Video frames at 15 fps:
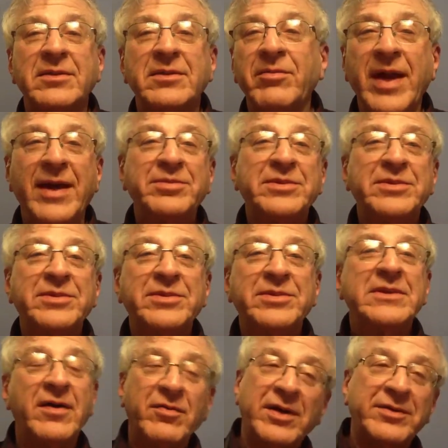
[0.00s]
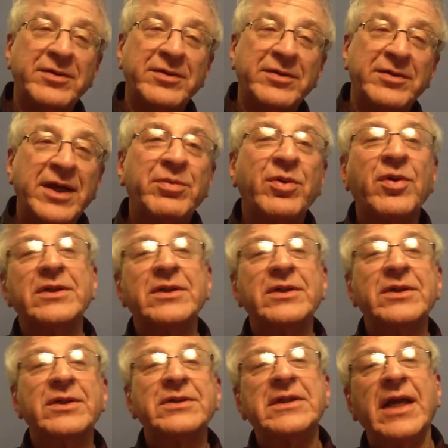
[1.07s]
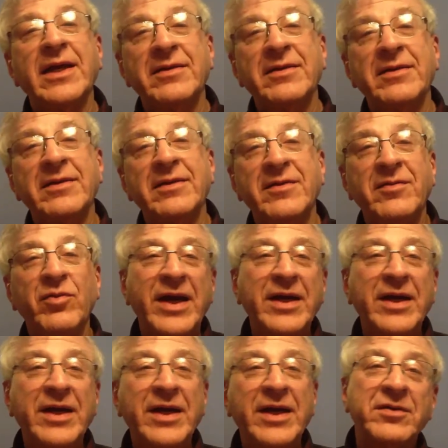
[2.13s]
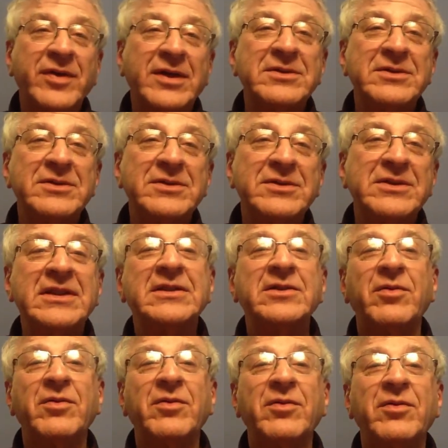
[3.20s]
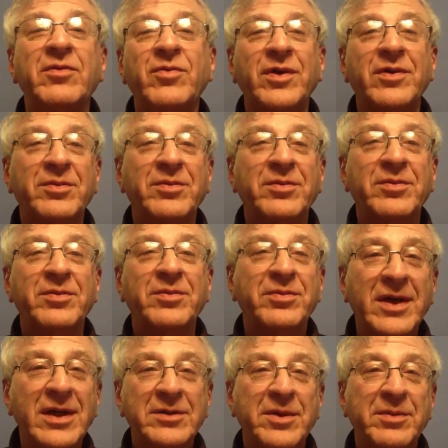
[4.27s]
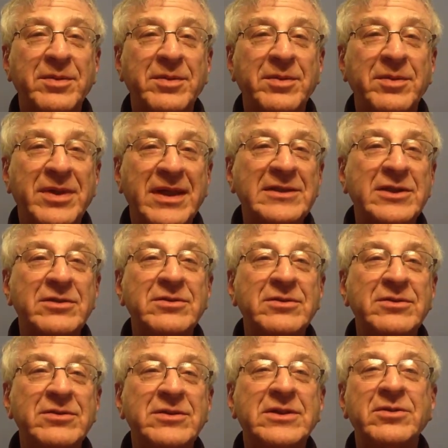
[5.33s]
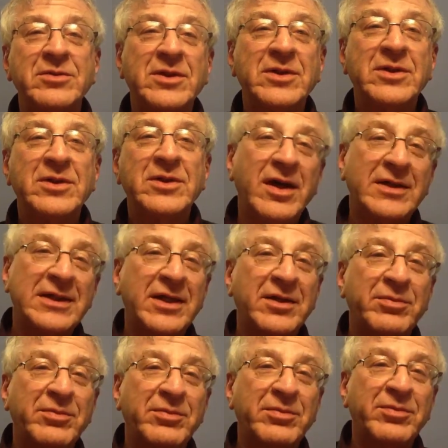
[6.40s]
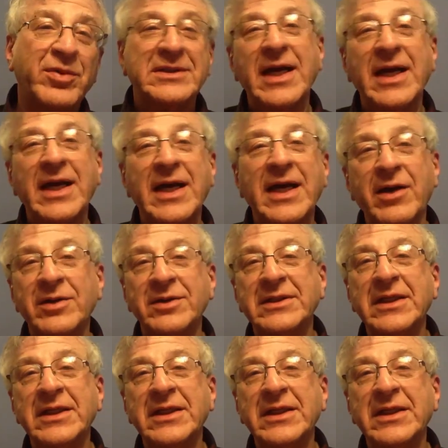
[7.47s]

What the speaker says: maps around airports and radio frequencies where the planes use to talk to the airport towers,